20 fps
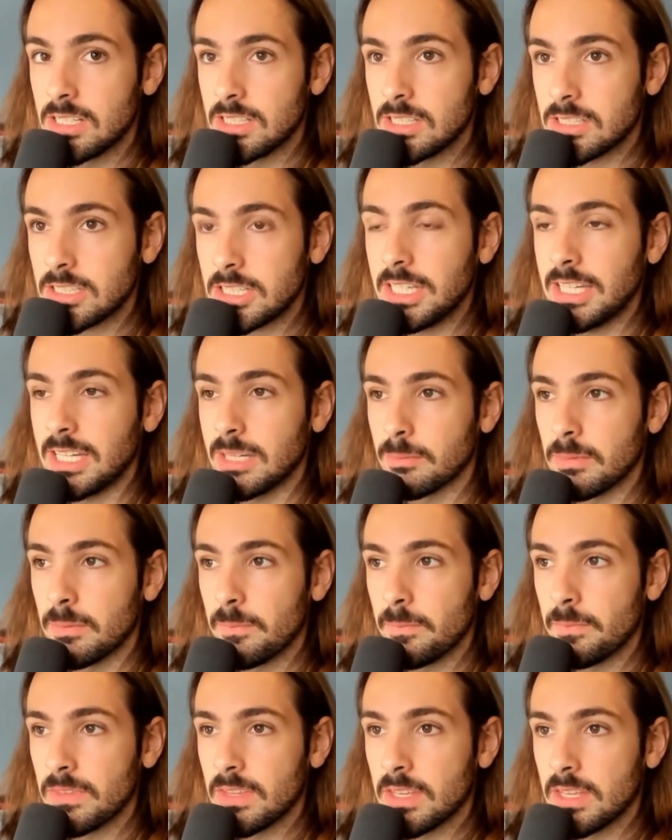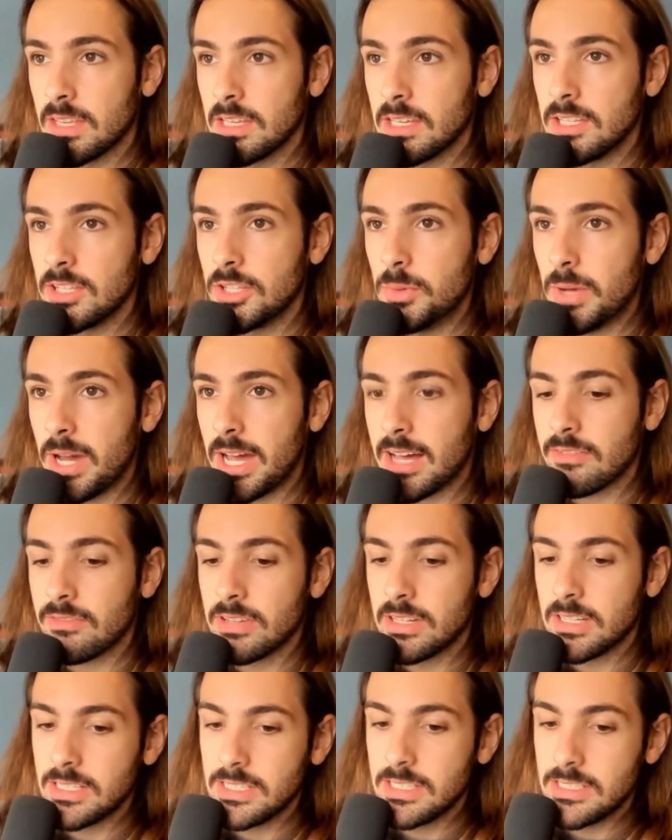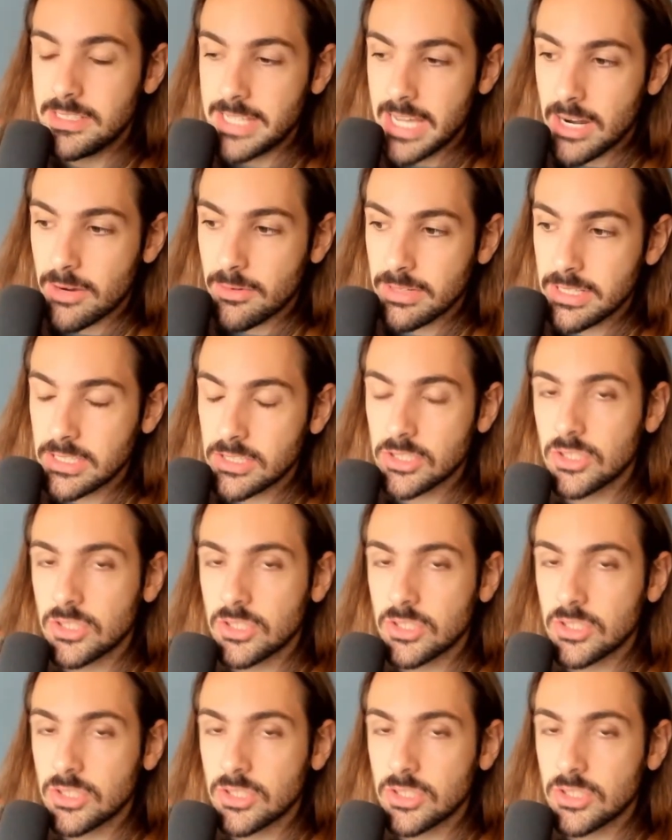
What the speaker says: team. You have Darius